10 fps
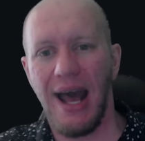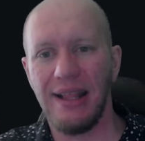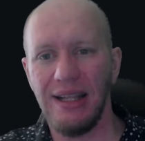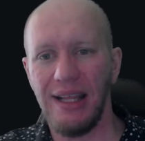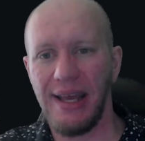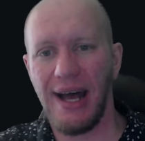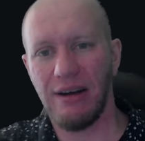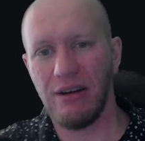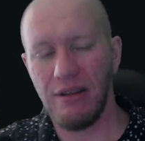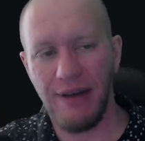The
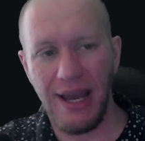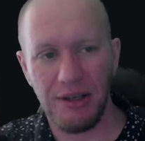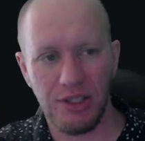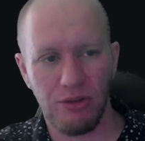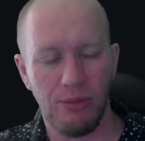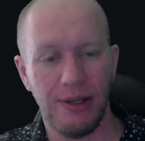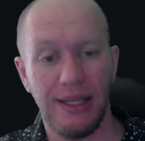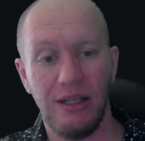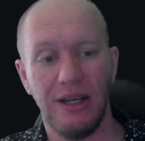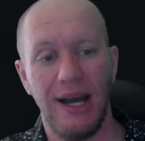Liliana of the Veil is just
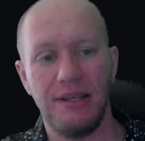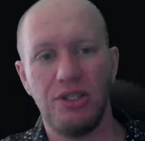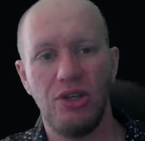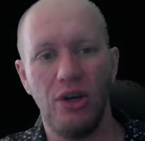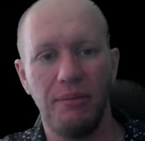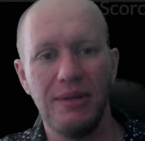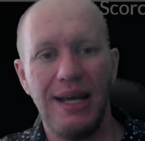really nice too.